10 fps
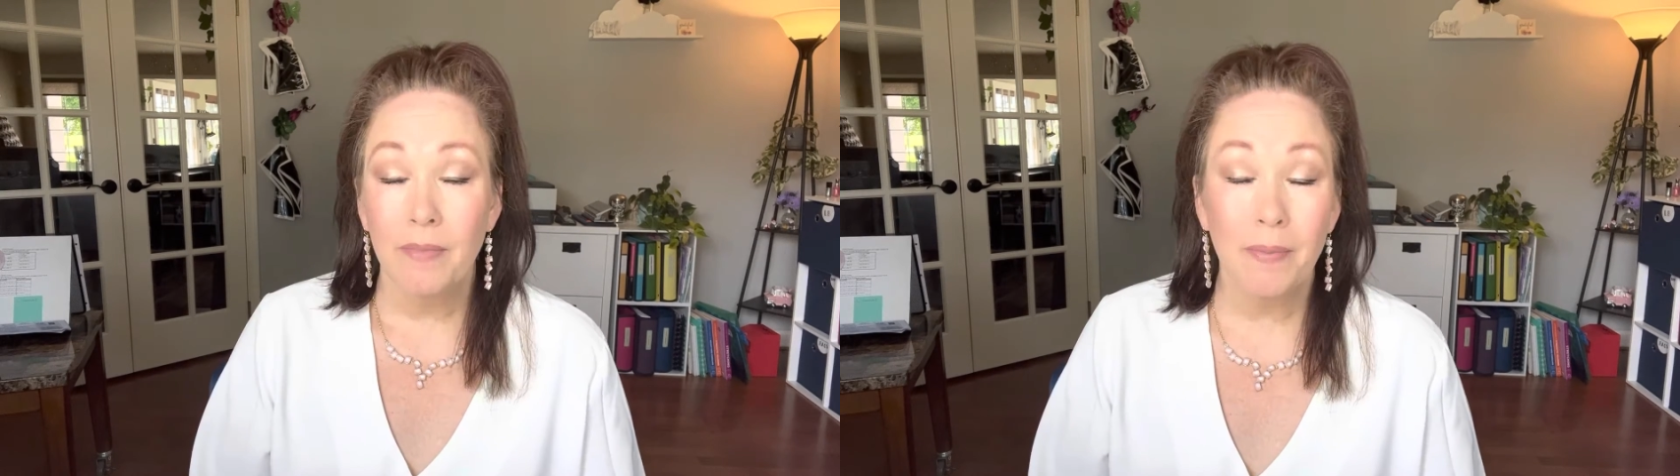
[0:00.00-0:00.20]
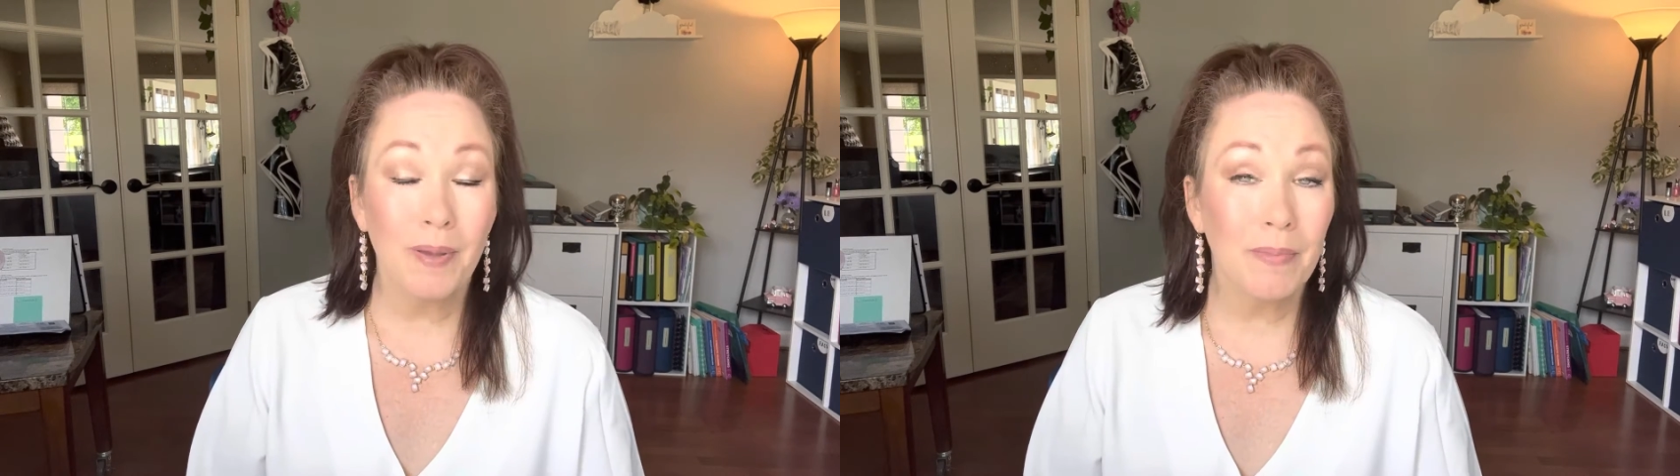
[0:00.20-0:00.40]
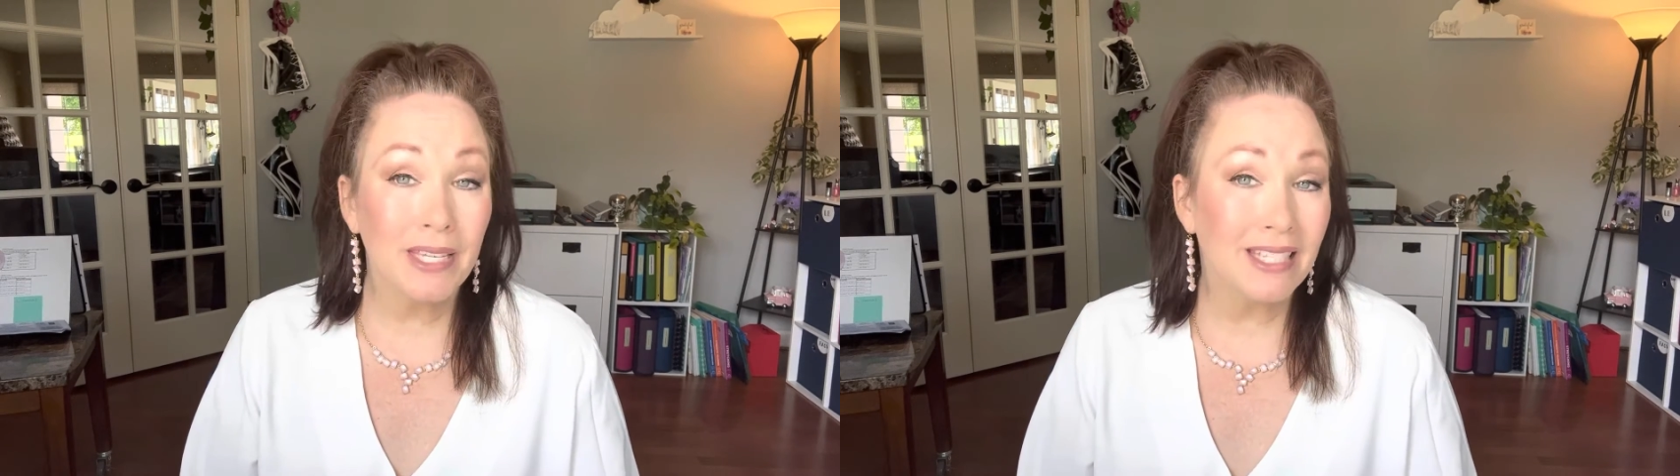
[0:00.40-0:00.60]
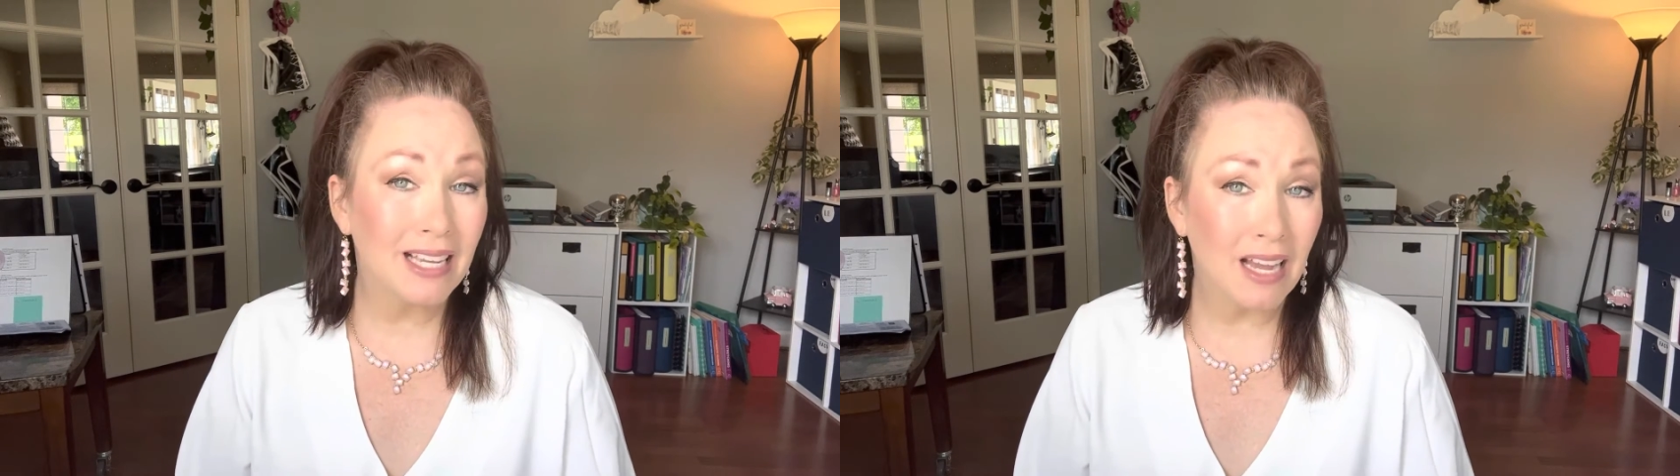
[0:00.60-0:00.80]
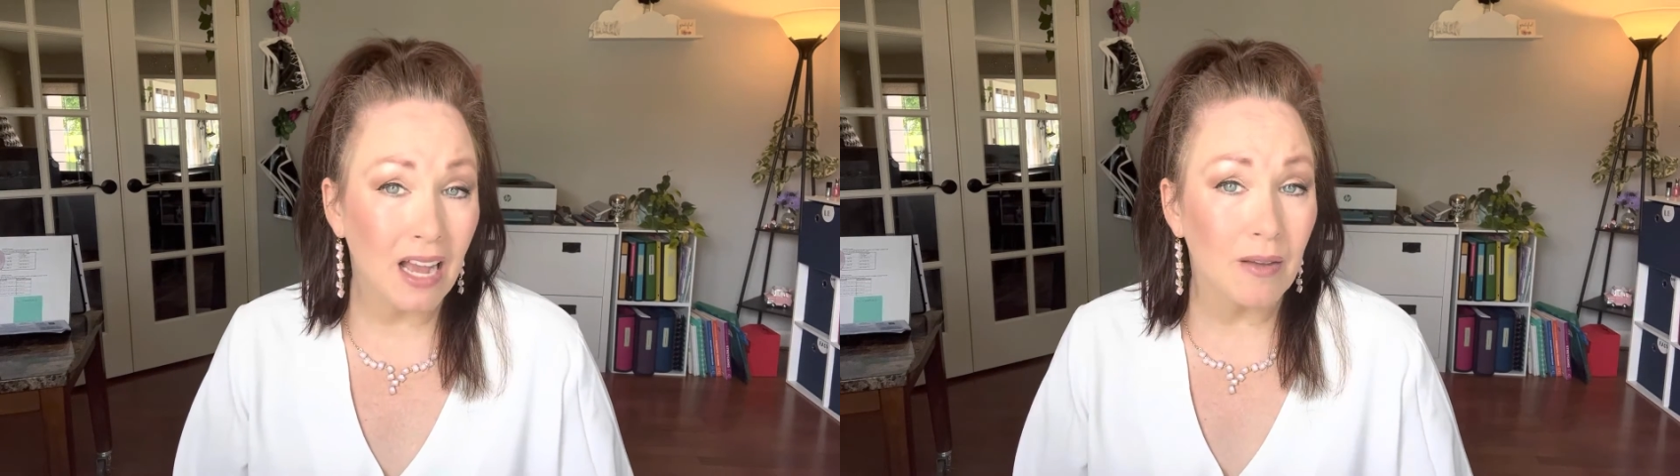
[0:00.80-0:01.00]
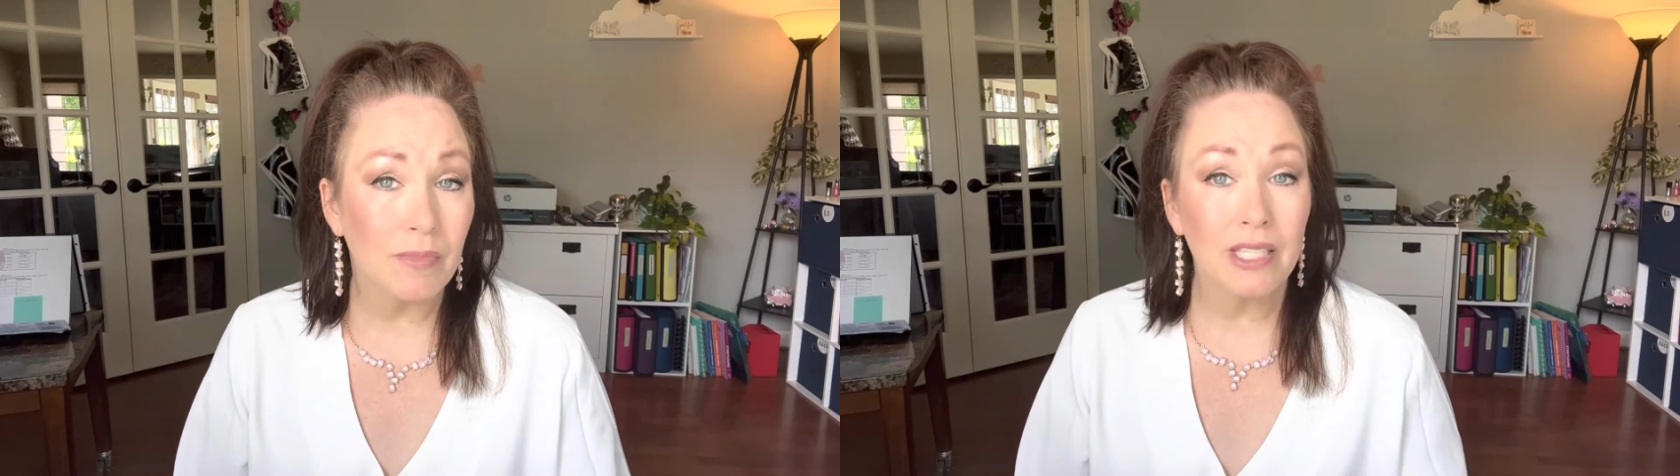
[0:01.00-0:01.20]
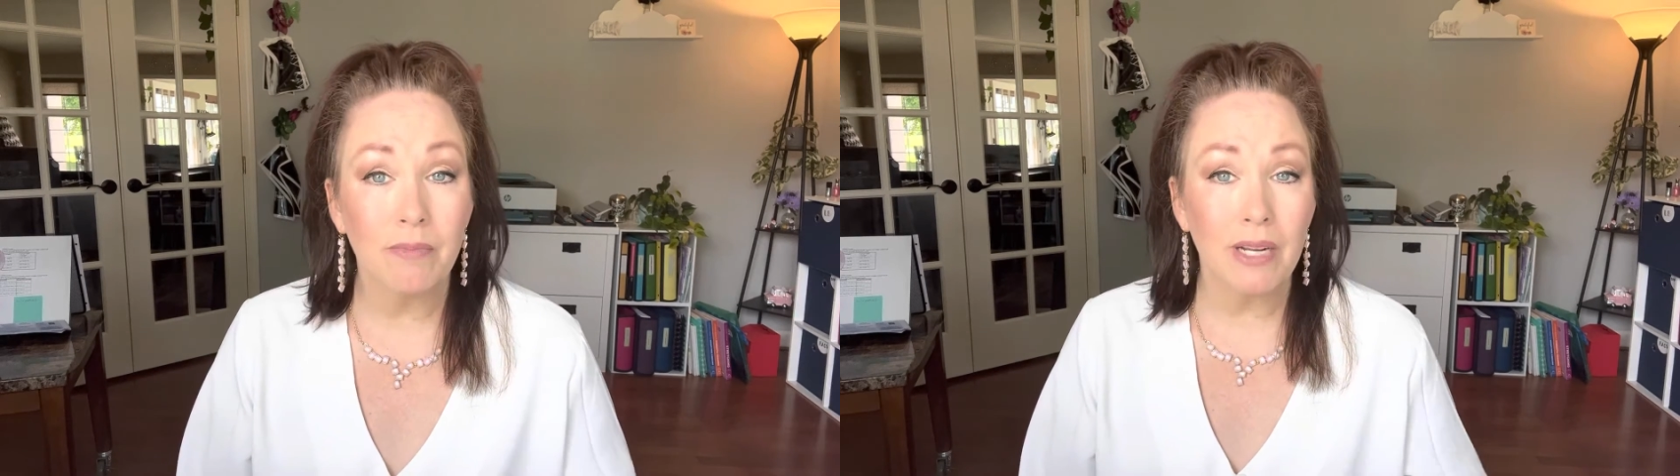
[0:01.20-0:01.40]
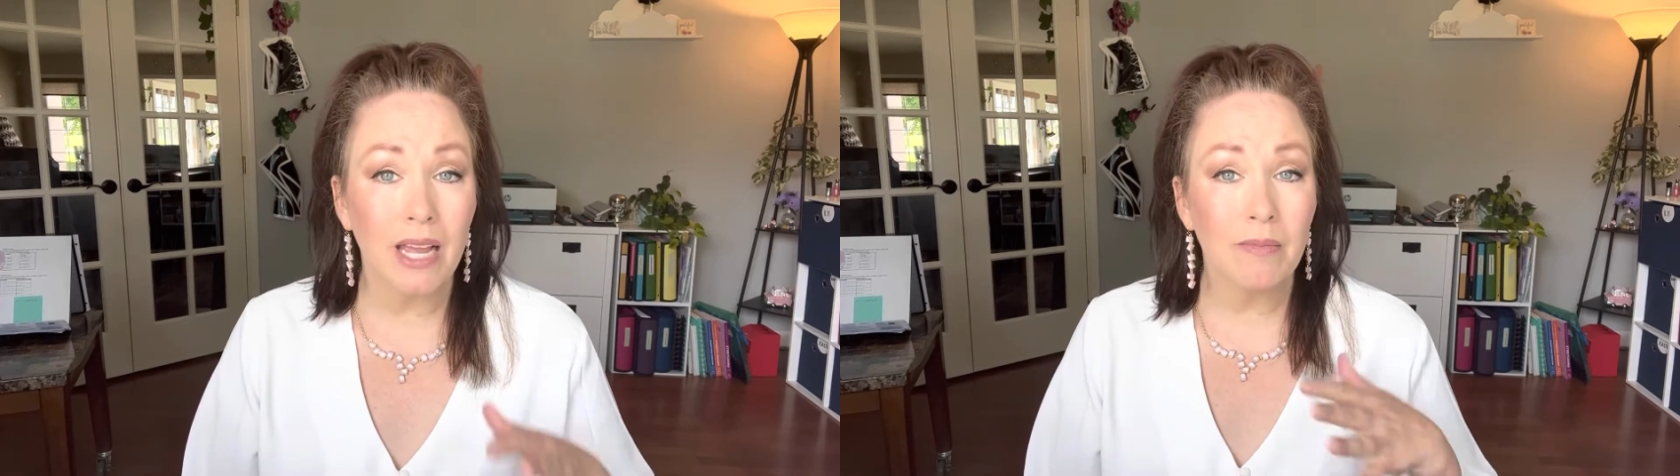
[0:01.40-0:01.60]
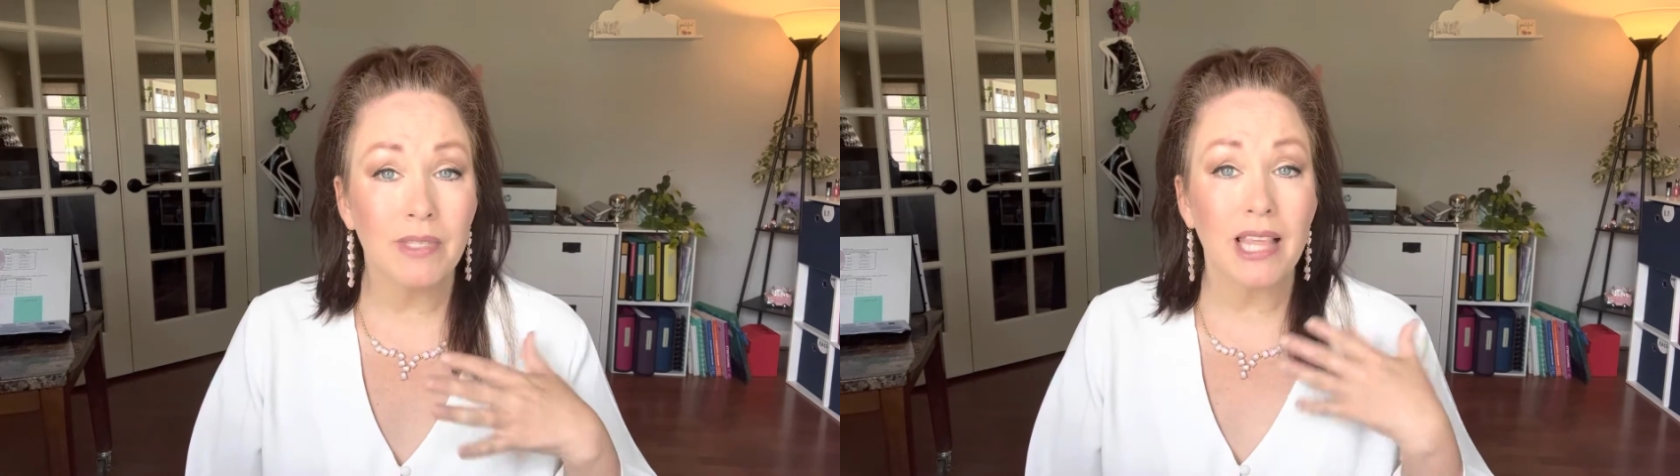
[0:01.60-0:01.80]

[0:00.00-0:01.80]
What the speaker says: Maybe a piece of gum. Sometimes